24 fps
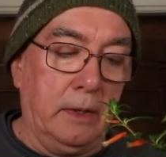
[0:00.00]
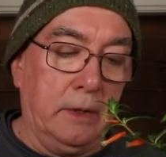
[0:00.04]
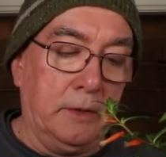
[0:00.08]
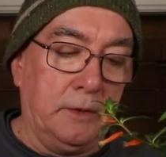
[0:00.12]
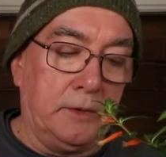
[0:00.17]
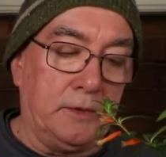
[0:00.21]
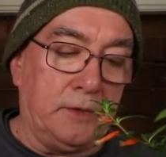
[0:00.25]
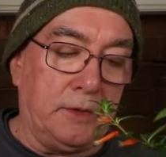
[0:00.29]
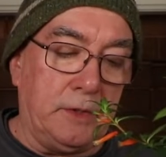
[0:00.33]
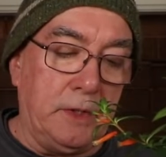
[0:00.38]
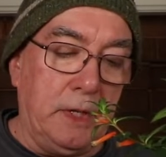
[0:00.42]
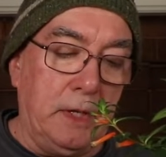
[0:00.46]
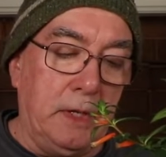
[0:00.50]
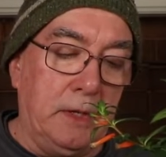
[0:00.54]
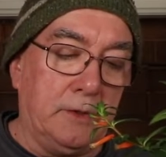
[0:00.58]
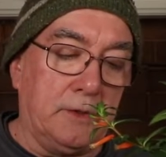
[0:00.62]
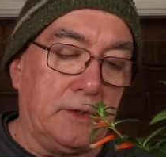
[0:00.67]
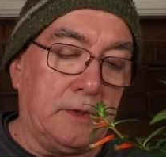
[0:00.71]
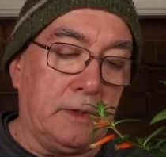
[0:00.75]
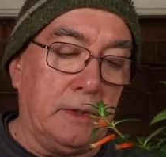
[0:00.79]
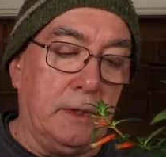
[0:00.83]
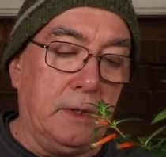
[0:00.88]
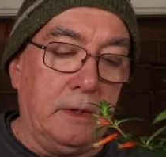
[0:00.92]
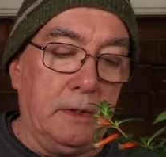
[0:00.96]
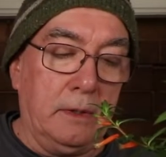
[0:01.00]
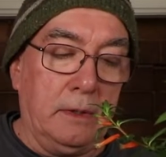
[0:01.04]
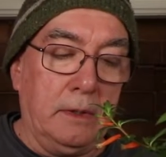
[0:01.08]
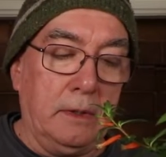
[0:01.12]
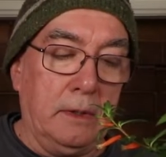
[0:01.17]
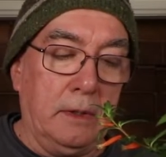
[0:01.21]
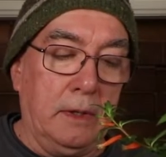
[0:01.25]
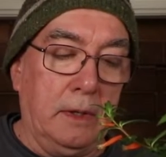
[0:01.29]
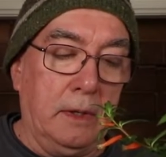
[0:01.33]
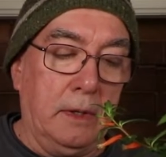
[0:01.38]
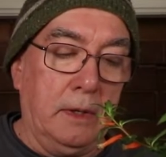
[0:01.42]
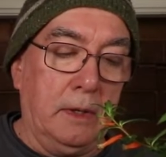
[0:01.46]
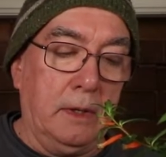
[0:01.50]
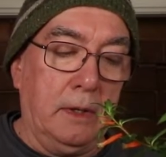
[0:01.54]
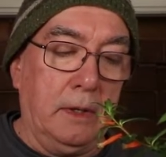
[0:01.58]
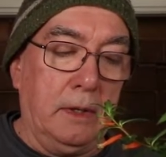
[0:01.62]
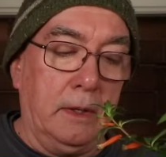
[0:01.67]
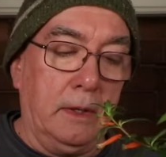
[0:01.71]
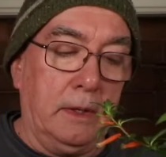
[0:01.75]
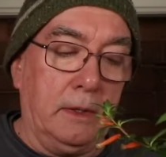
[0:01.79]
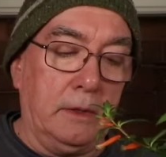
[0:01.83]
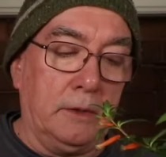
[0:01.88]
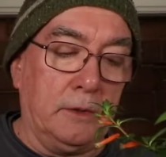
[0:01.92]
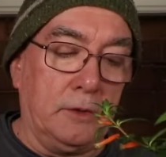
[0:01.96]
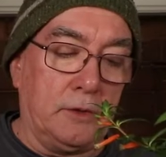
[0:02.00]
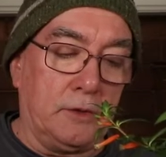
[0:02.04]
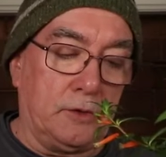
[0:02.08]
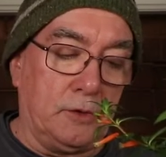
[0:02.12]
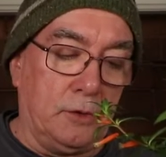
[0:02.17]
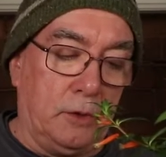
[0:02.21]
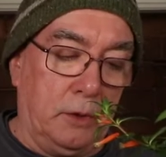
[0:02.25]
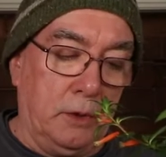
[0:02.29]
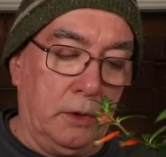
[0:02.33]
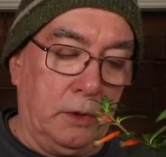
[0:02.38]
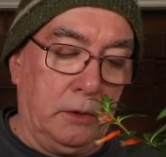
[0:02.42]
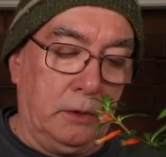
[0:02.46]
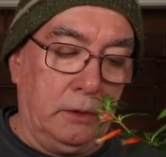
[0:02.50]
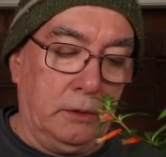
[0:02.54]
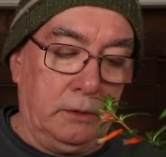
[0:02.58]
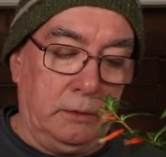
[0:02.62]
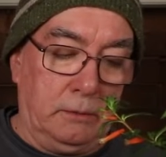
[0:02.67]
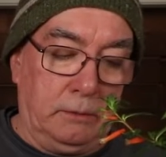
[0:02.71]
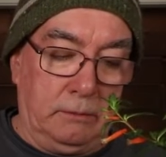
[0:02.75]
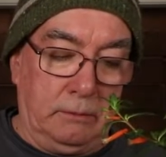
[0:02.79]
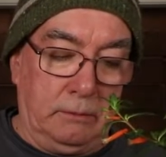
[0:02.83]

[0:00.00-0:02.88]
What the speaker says: seeds in the soil,